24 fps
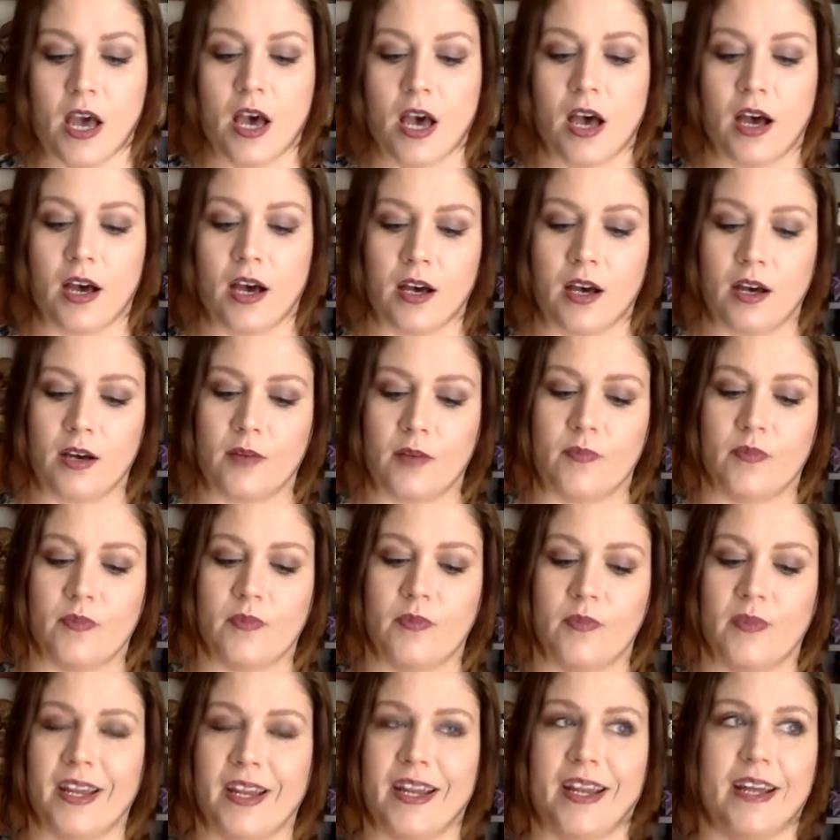
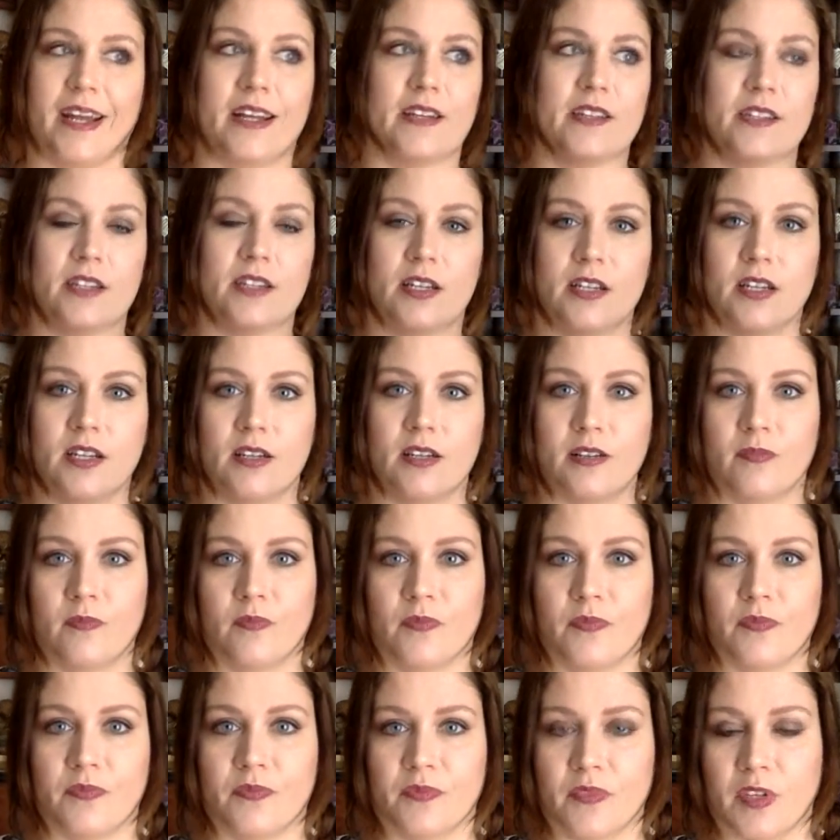And,
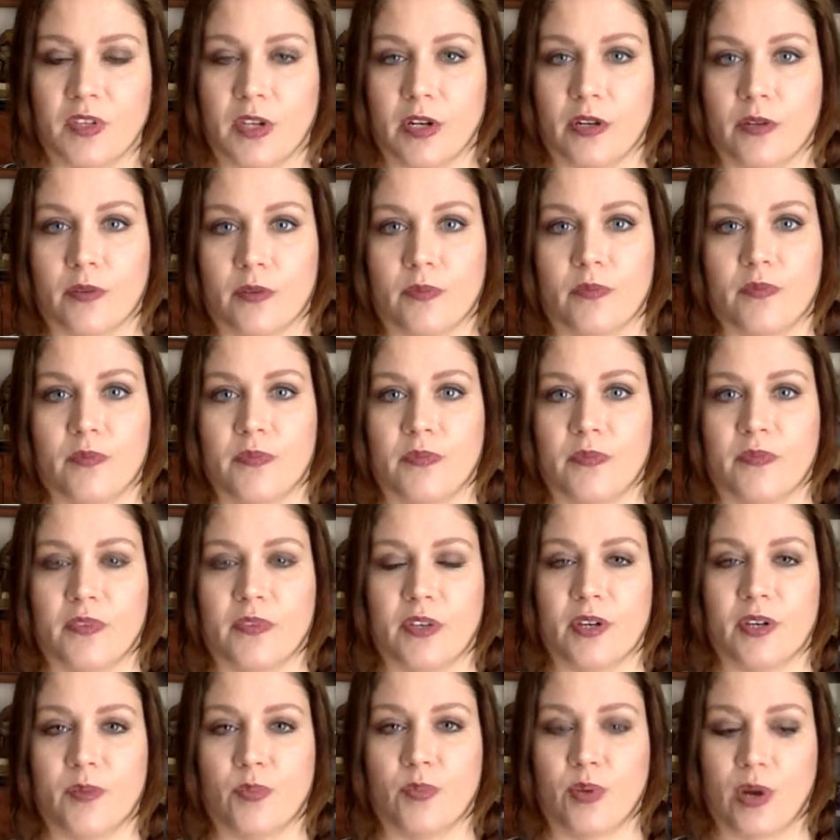
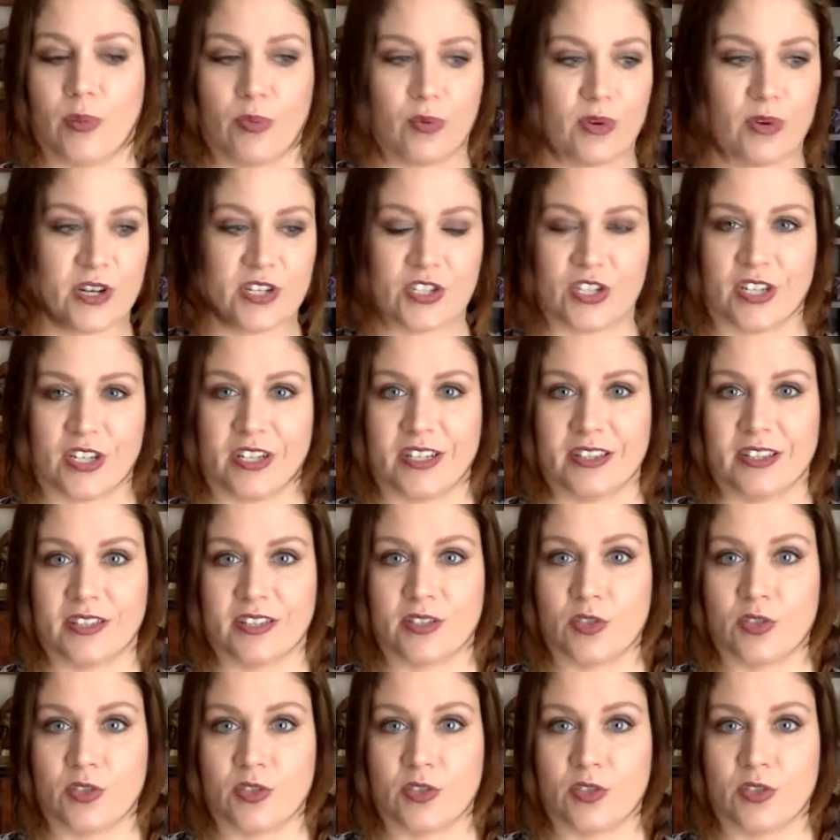the preparation and the